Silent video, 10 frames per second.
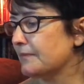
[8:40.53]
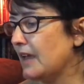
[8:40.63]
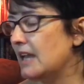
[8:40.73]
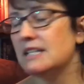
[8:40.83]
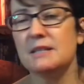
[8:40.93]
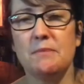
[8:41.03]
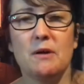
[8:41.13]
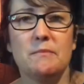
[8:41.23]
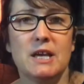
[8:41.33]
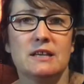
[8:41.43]
And it's
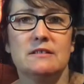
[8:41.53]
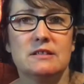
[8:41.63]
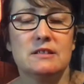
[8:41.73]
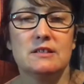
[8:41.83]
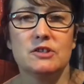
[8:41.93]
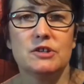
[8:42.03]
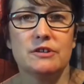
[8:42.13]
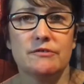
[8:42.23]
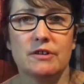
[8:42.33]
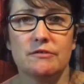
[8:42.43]
about making the decision
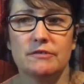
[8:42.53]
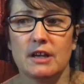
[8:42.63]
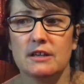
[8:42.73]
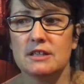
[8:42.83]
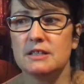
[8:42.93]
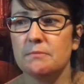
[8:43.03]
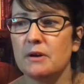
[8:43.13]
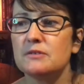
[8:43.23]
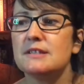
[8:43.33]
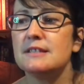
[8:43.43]
around that. It's
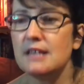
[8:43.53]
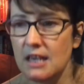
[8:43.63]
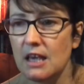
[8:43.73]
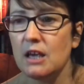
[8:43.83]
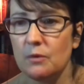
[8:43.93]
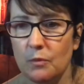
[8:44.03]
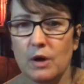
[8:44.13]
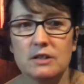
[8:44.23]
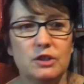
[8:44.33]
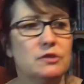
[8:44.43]
about seeing
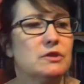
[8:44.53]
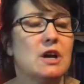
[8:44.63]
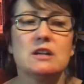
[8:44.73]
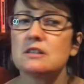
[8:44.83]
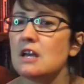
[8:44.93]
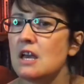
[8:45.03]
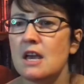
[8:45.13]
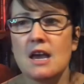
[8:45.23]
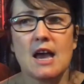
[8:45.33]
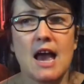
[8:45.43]
what, you know, not
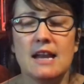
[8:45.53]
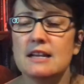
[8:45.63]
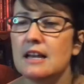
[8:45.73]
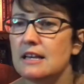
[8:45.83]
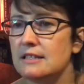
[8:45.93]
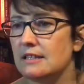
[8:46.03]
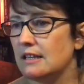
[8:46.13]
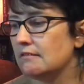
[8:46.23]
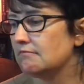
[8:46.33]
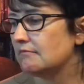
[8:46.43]

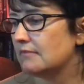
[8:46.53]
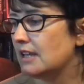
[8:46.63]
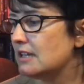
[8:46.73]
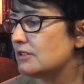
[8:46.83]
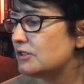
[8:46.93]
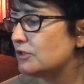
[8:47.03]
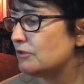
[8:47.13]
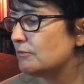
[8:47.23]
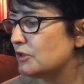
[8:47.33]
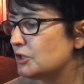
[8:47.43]
analyzing things too
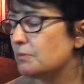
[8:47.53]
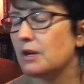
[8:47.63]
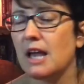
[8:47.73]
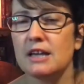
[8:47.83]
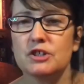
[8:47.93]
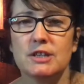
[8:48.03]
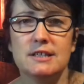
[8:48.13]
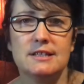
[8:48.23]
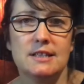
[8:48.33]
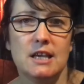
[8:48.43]
much, but actually
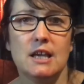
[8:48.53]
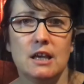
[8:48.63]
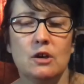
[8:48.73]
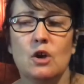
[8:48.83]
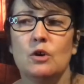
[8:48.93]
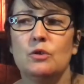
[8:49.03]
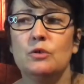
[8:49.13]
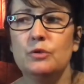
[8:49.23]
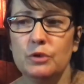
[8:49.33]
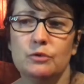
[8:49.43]
seeing
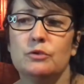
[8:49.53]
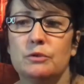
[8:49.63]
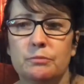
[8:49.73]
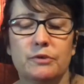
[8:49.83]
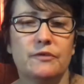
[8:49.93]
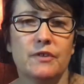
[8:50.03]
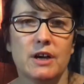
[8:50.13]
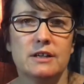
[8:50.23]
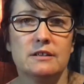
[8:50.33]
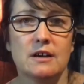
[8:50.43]
who you could
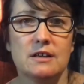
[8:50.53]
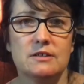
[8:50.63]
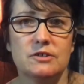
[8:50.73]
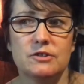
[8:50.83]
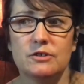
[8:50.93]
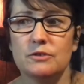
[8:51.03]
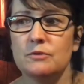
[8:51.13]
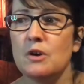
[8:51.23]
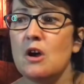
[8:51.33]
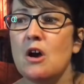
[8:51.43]
provide guidance to,
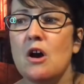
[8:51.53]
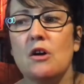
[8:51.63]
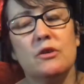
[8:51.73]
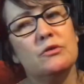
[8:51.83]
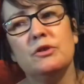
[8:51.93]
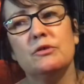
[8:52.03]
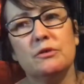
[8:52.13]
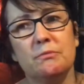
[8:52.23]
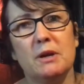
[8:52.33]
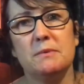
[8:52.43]
or who you
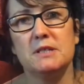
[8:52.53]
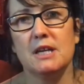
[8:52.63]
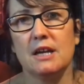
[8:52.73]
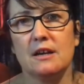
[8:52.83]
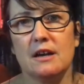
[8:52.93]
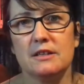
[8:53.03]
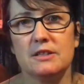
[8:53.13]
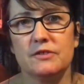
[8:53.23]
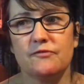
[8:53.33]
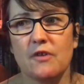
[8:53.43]
could maybe take
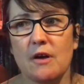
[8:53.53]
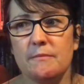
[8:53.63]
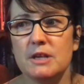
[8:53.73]
guidance from.